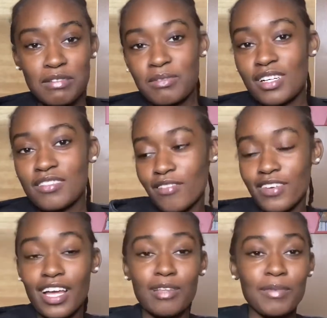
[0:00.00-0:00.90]
one,
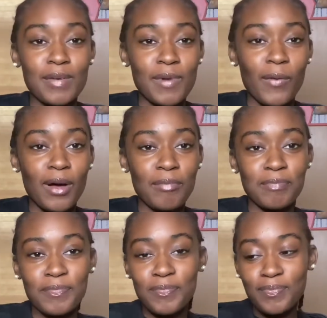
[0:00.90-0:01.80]
Vanilla Bean Noel.
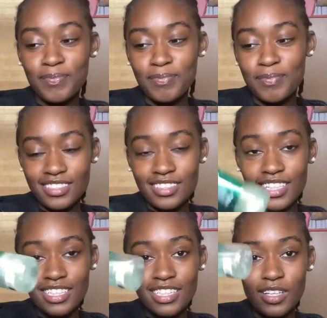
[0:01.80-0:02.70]

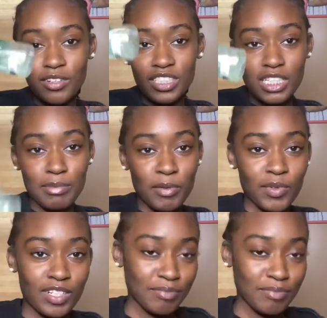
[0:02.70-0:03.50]
It's a little shimmer one.